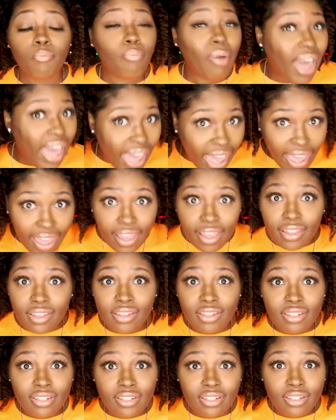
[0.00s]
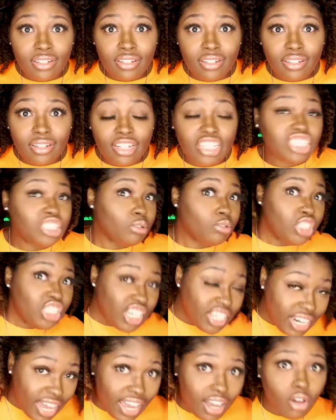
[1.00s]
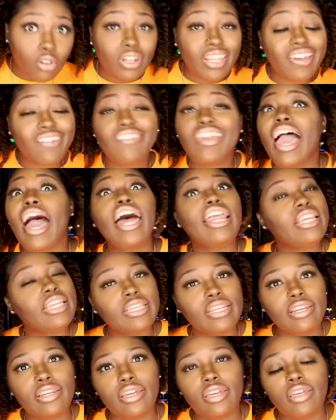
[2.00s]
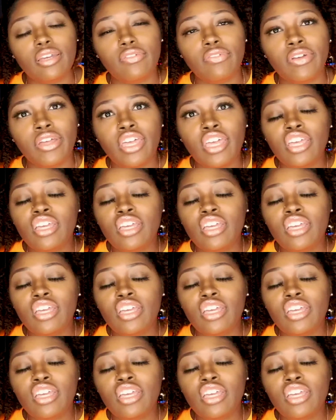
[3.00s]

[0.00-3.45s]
Bye. Because if she not going to leave, y'all need to leave.